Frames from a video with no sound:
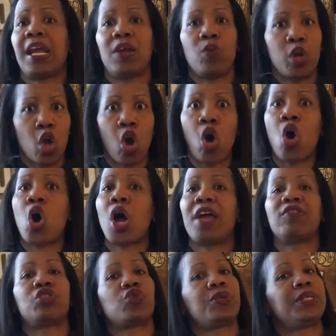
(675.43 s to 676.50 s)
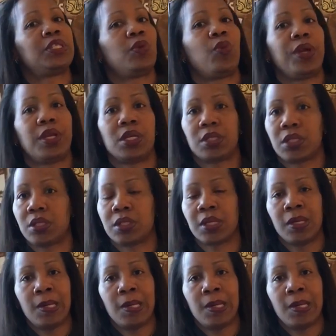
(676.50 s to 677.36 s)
we all have strengths and weaknesses.